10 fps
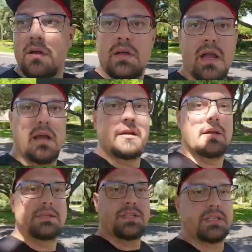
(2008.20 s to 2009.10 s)
Yeah,
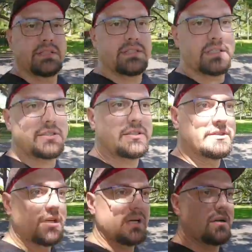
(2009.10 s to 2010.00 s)
as you can see, this
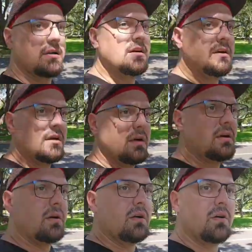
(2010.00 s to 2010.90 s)
is a
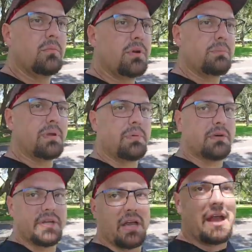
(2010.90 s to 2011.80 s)
pretty big
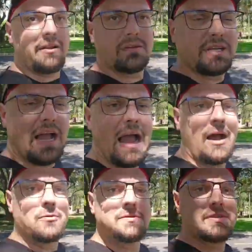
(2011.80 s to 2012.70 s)
building. It kind of looks like a
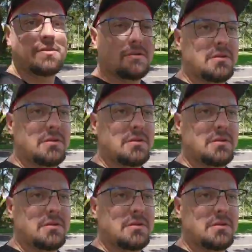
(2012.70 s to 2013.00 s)
house.